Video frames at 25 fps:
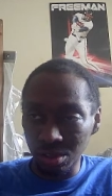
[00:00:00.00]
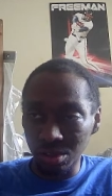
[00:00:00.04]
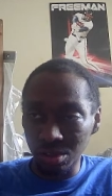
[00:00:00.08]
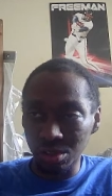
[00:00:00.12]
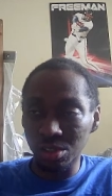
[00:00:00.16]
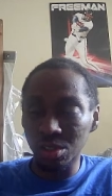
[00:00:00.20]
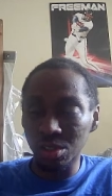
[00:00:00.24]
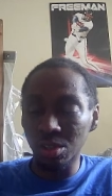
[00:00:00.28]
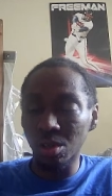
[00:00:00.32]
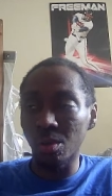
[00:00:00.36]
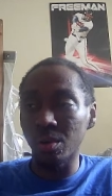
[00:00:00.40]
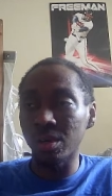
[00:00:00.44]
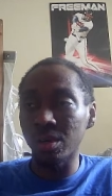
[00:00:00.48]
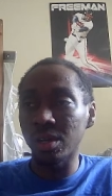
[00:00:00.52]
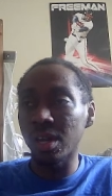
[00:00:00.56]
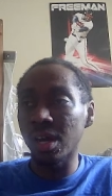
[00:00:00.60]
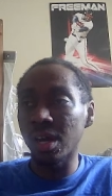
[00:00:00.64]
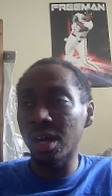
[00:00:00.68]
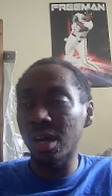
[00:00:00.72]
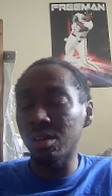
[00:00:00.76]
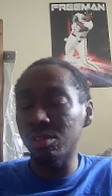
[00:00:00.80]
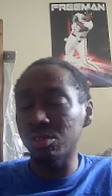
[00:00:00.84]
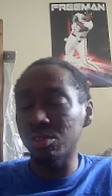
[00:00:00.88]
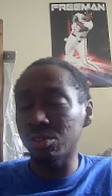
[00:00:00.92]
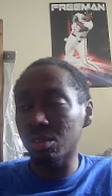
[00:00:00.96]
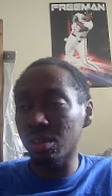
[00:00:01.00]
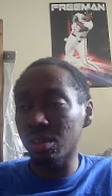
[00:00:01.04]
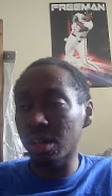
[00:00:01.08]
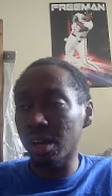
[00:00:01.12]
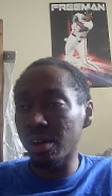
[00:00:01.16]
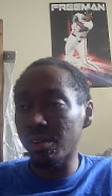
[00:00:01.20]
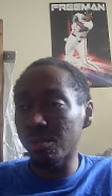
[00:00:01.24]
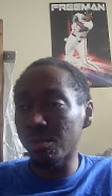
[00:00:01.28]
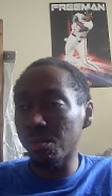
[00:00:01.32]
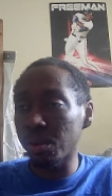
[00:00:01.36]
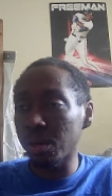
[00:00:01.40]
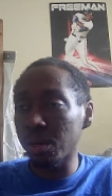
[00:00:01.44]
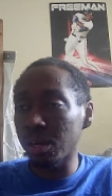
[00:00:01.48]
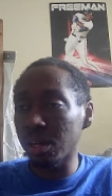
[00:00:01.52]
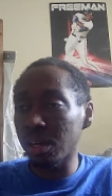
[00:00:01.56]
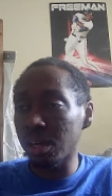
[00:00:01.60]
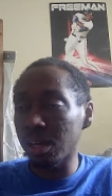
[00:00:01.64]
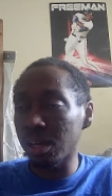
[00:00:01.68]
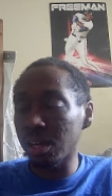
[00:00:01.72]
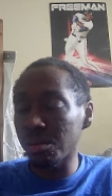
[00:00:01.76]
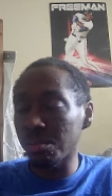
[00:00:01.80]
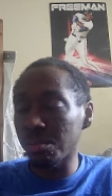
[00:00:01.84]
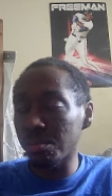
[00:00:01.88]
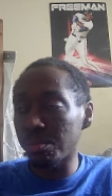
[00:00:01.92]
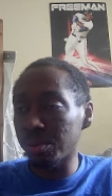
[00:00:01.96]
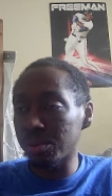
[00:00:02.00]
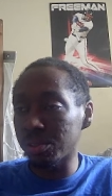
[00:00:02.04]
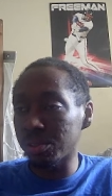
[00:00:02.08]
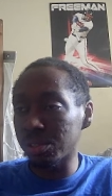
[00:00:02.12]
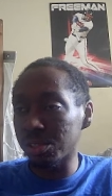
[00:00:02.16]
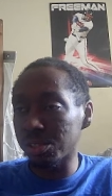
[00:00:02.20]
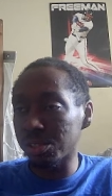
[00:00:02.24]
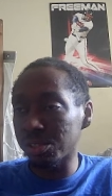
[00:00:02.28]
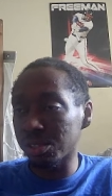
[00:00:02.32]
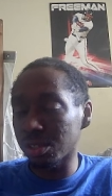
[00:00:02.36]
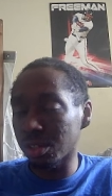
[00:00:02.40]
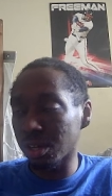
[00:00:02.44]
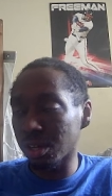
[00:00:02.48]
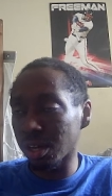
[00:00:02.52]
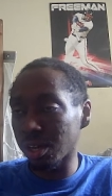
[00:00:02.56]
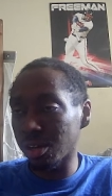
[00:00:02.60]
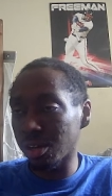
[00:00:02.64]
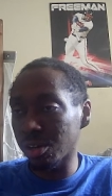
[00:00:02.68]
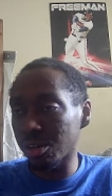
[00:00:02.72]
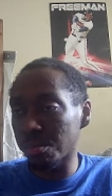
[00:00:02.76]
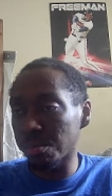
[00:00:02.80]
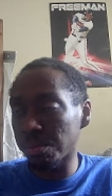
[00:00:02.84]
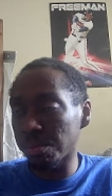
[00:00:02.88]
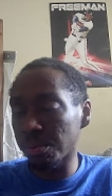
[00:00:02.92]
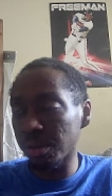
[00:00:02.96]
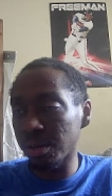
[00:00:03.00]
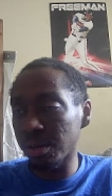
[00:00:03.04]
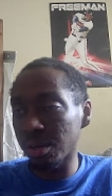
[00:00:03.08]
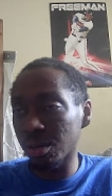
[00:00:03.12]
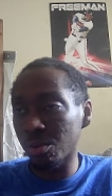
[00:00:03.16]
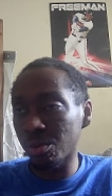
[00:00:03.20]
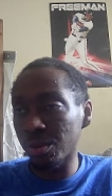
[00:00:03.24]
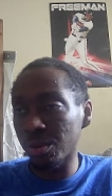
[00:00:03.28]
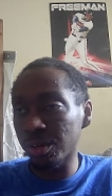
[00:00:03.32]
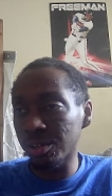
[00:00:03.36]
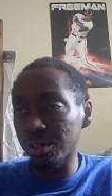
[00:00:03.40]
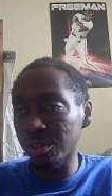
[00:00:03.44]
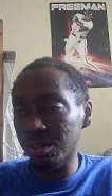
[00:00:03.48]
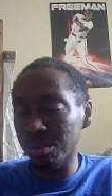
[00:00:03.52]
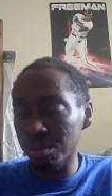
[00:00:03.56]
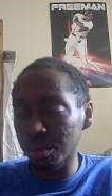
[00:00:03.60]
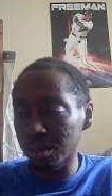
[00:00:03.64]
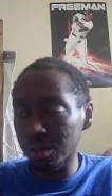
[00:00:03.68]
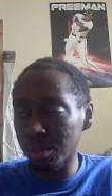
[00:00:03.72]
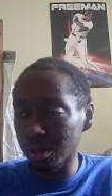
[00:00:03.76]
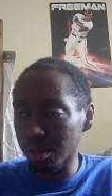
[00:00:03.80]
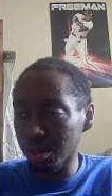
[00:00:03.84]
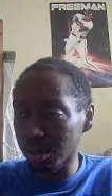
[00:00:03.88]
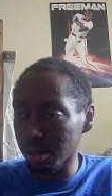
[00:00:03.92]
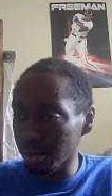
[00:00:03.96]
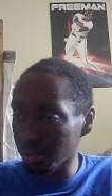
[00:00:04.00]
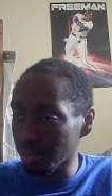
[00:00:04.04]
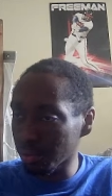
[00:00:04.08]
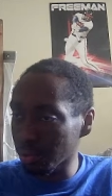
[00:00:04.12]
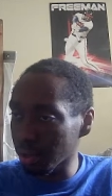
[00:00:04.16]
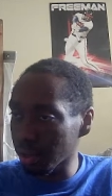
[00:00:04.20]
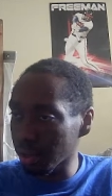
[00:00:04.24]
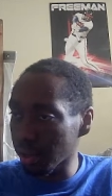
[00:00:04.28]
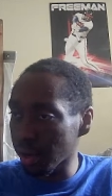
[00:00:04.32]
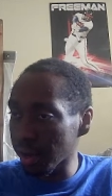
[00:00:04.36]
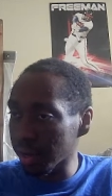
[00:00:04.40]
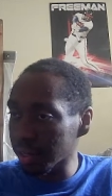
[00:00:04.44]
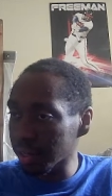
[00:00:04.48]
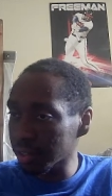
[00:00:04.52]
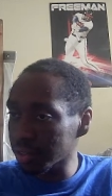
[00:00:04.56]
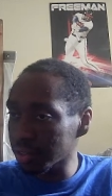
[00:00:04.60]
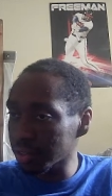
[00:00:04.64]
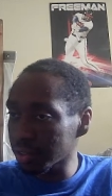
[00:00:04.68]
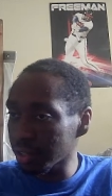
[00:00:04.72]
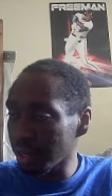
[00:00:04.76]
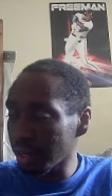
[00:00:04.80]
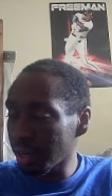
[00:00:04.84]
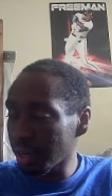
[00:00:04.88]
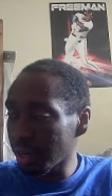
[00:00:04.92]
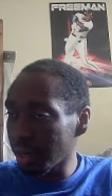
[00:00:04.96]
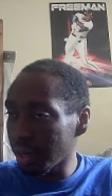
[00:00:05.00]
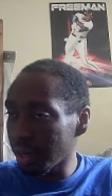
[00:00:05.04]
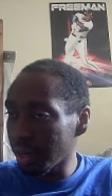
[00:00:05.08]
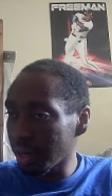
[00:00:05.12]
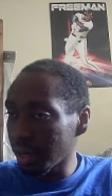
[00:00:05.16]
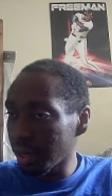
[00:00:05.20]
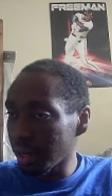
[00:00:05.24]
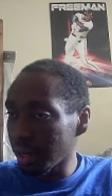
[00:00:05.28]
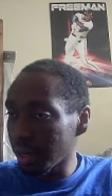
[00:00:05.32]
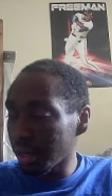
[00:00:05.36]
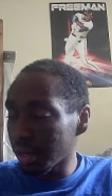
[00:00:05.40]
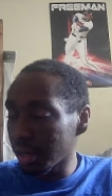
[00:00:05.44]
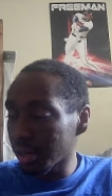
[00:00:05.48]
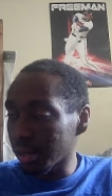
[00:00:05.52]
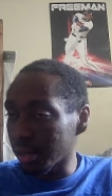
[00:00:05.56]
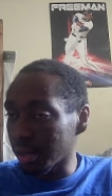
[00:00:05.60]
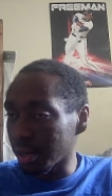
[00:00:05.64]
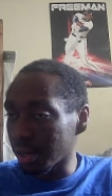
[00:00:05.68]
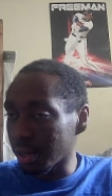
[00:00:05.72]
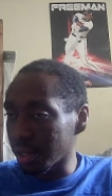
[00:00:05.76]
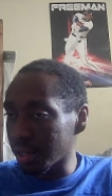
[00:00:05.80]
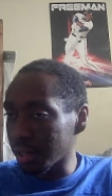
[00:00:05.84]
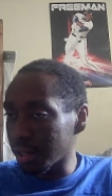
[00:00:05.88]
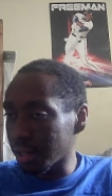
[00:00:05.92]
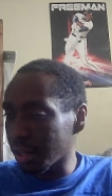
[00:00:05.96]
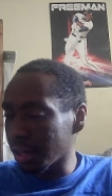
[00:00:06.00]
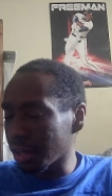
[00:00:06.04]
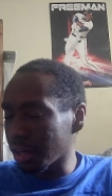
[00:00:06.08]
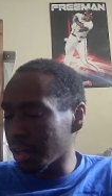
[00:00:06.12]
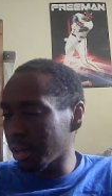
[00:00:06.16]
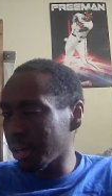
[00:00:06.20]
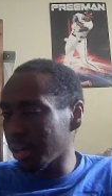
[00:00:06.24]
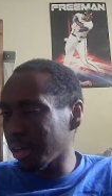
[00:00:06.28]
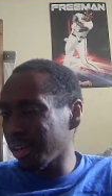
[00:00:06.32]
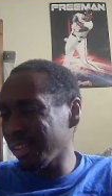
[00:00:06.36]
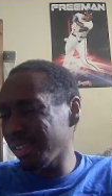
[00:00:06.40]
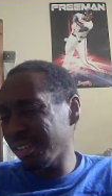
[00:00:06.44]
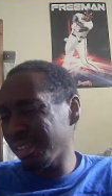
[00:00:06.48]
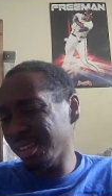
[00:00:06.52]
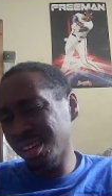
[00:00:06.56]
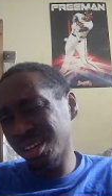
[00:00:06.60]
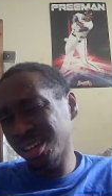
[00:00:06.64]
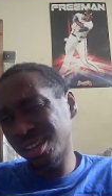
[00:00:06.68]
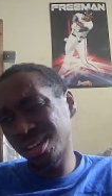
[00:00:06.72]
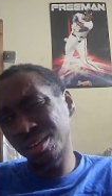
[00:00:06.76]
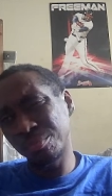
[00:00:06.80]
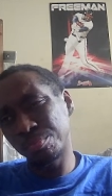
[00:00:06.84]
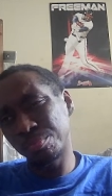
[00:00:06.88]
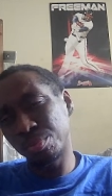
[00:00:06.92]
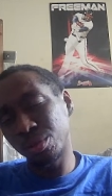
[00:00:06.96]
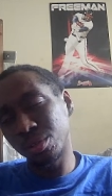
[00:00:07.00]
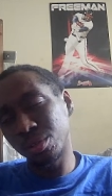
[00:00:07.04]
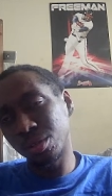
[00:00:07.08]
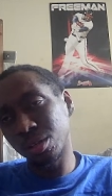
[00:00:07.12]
to slow it down, so allow everybody to get in position. They could have played it quickly, but they're going to relax. They're going to put the